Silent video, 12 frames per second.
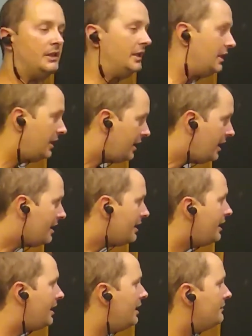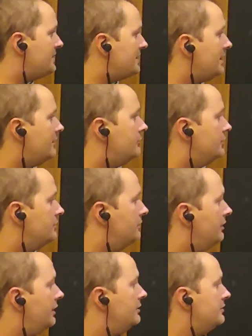And again, I have a sandwich,
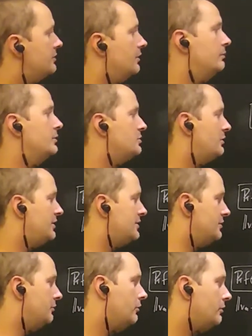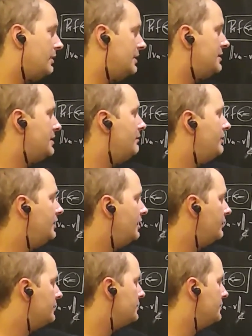right? So between 0 and something that
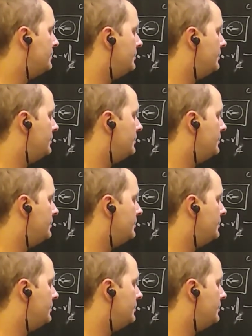goes to